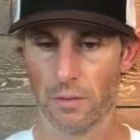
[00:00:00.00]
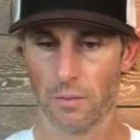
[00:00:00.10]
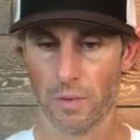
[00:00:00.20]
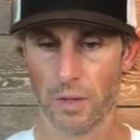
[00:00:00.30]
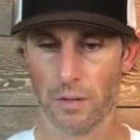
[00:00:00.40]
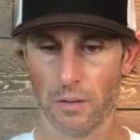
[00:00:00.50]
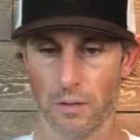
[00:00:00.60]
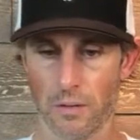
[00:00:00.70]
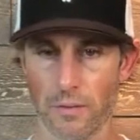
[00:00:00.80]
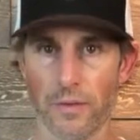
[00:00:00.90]
Well,
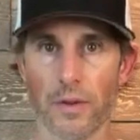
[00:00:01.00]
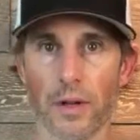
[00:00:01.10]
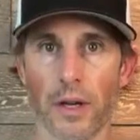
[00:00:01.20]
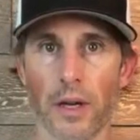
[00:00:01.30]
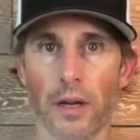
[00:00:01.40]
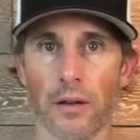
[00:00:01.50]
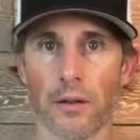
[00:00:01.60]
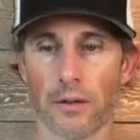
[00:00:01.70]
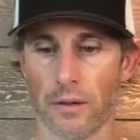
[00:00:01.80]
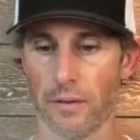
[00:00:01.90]
hopefully,
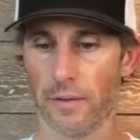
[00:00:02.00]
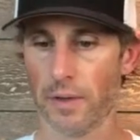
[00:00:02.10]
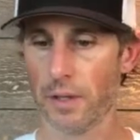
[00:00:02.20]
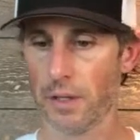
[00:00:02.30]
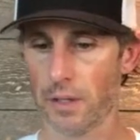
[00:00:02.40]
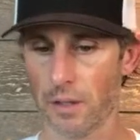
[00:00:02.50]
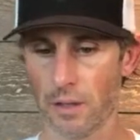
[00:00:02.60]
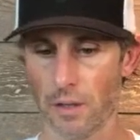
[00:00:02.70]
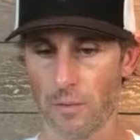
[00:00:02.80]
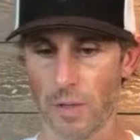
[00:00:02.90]
if this doesn't
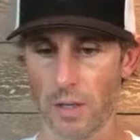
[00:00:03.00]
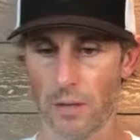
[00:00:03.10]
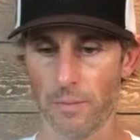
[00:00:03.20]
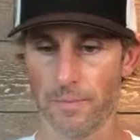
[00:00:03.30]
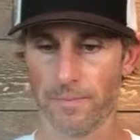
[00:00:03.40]
come up,